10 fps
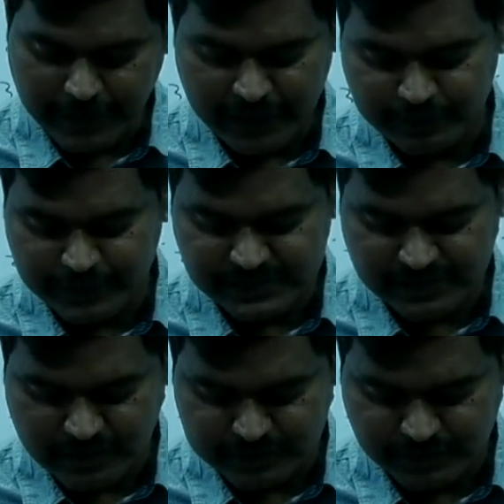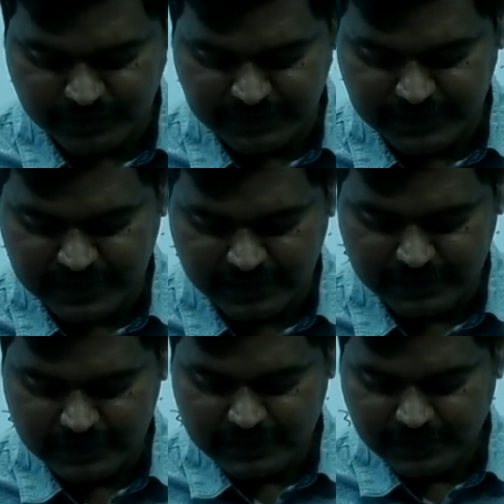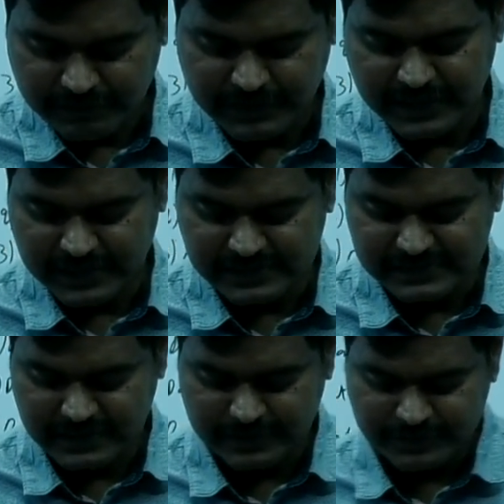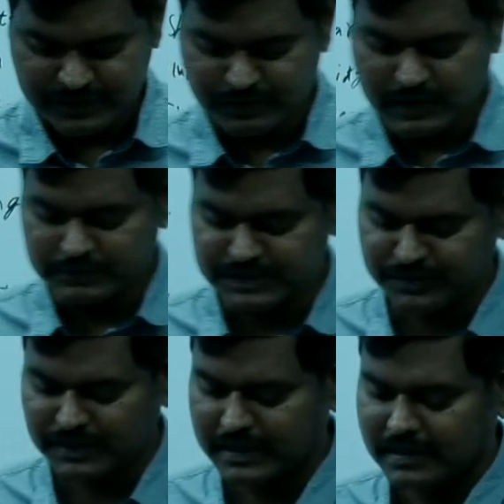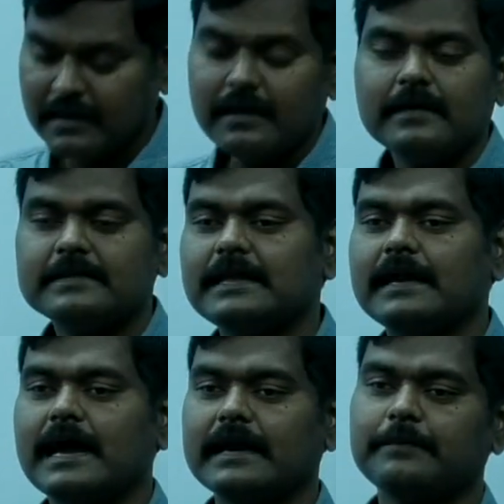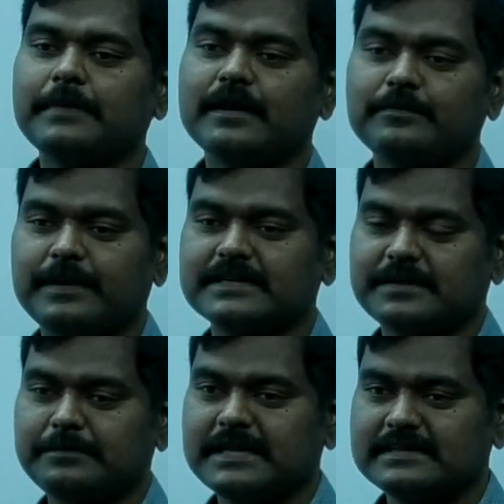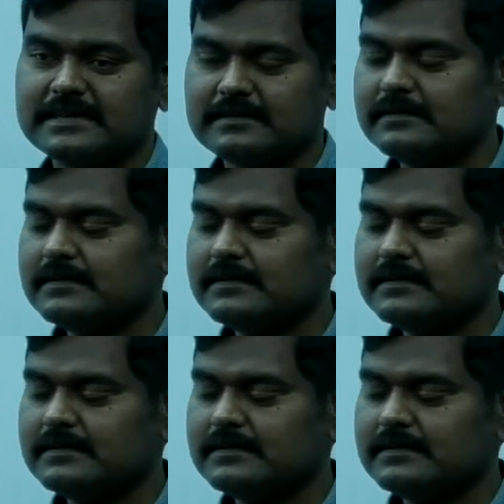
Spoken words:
manipulation also will be done very easily. So comes to the data manipulation means